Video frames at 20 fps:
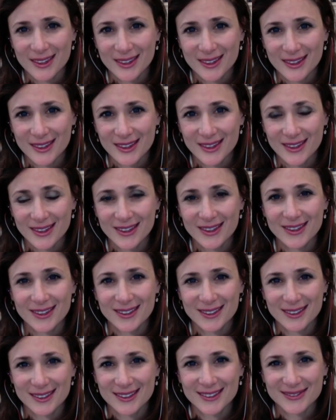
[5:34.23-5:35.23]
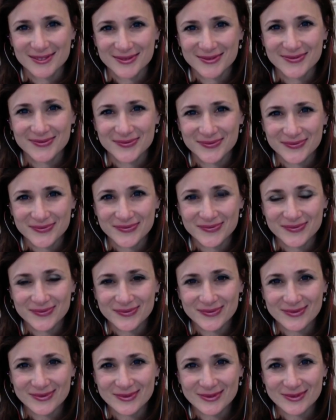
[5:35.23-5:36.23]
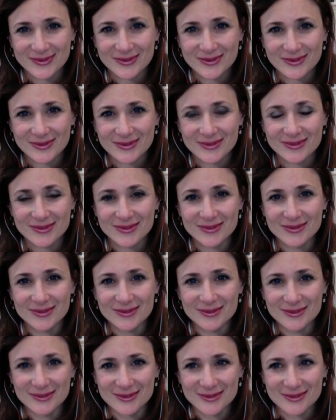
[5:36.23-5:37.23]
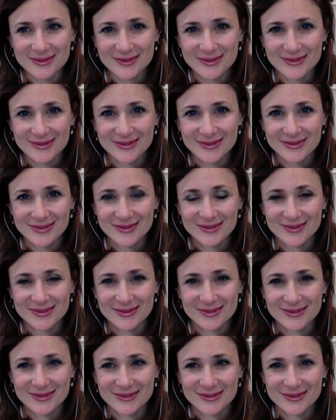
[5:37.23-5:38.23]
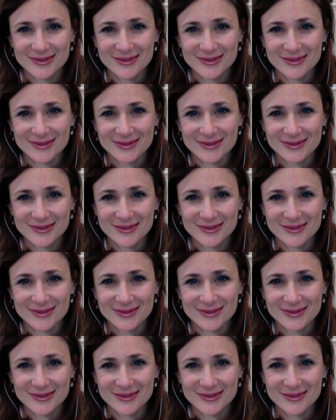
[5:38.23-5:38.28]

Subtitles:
This person isn't speaking.